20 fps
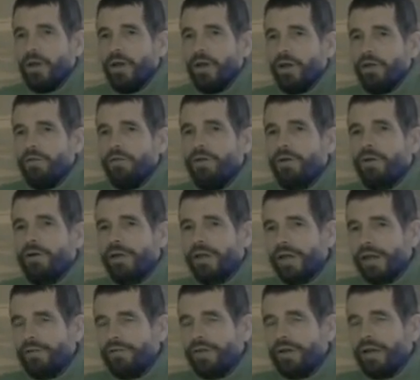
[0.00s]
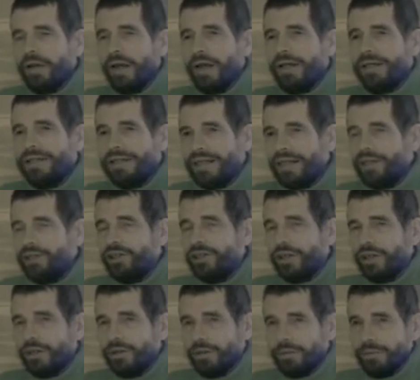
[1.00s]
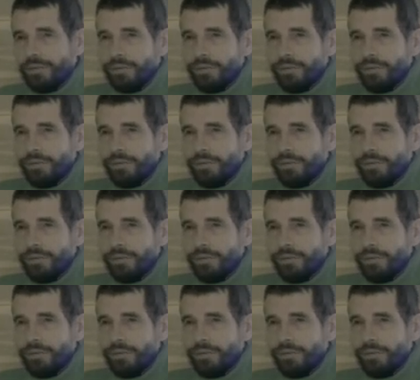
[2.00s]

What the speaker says: if you're given a teaching